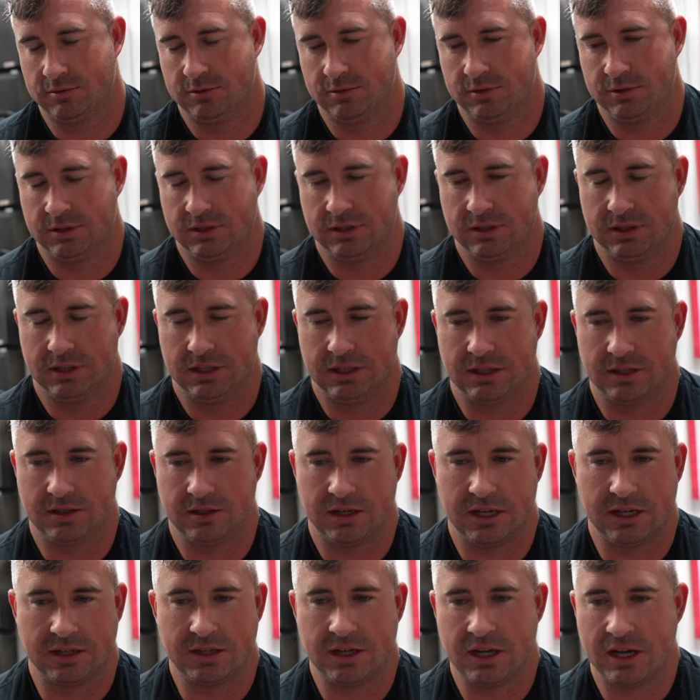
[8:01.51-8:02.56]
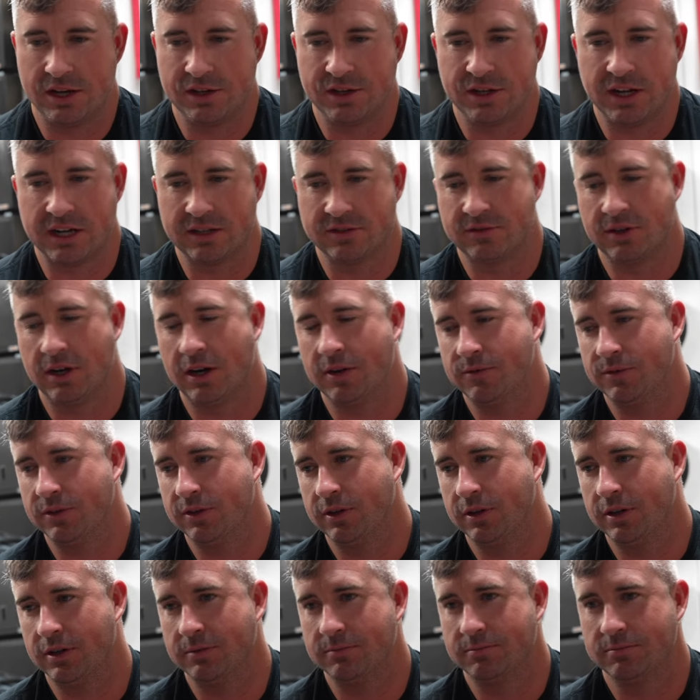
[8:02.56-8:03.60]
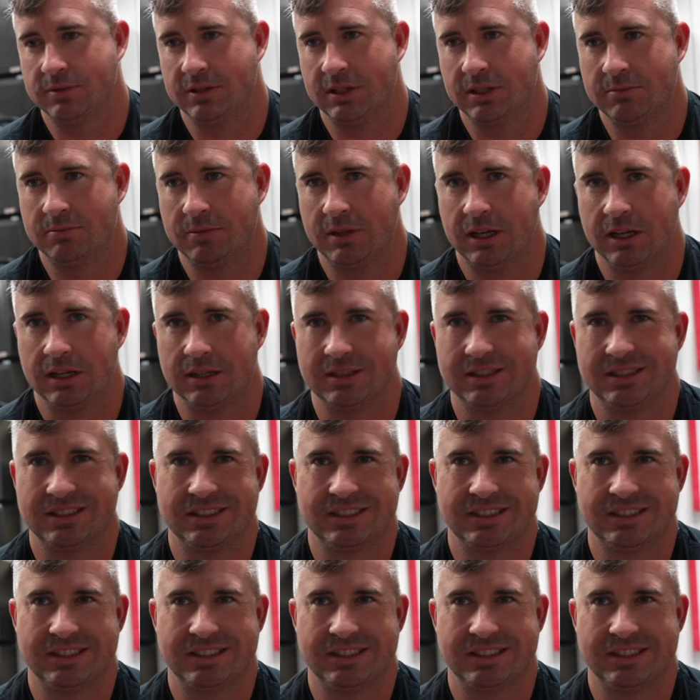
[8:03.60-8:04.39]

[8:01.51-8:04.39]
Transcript: And they're like, no, you gotta soften it up. And I'm like,